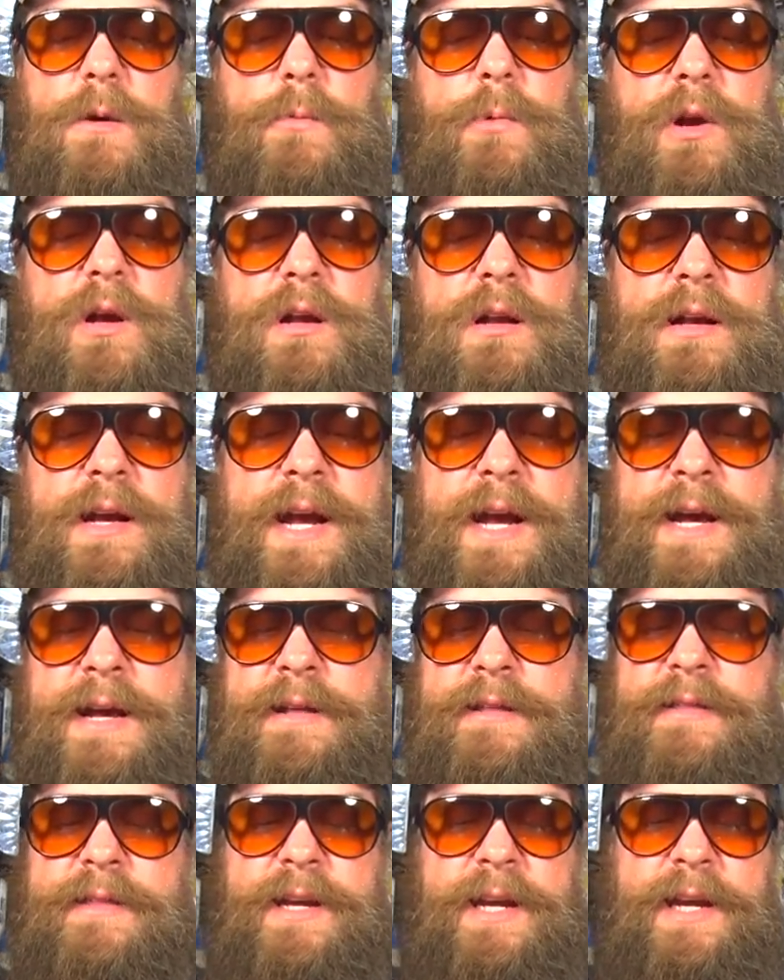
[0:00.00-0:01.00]
We're going to
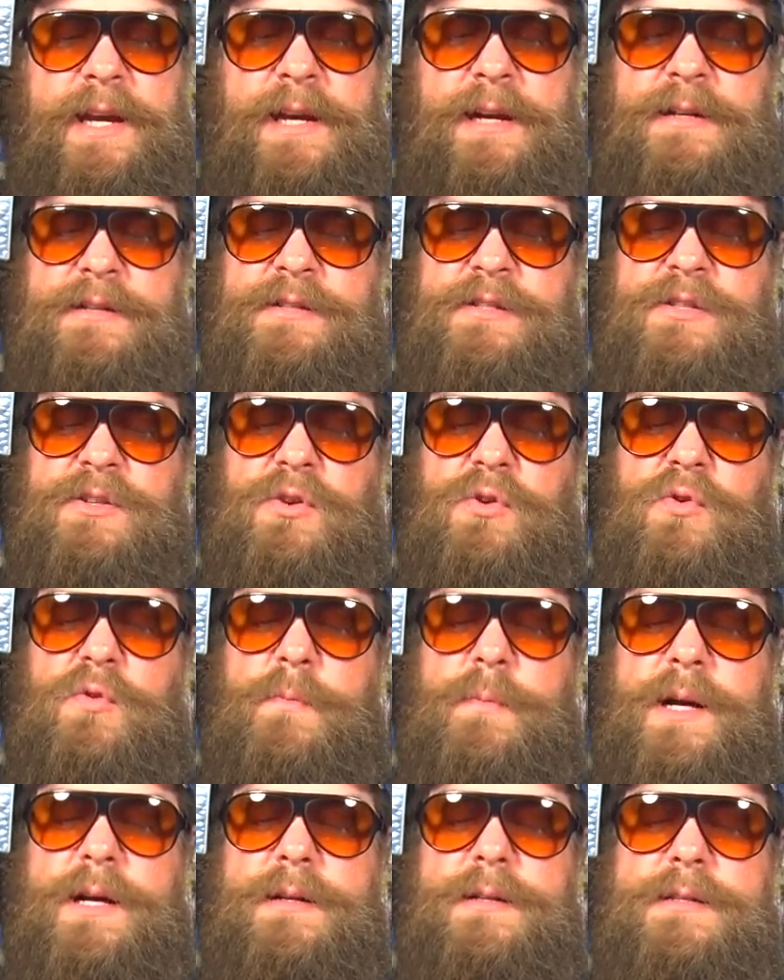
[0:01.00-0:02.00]
add the
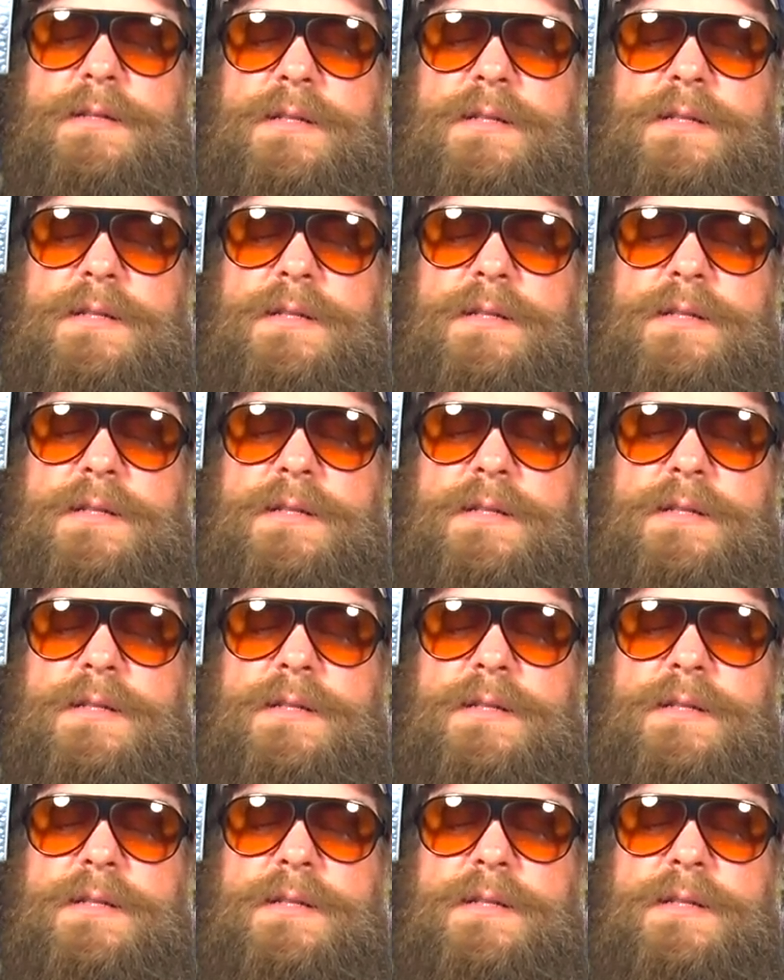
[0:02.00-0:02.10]
Zoom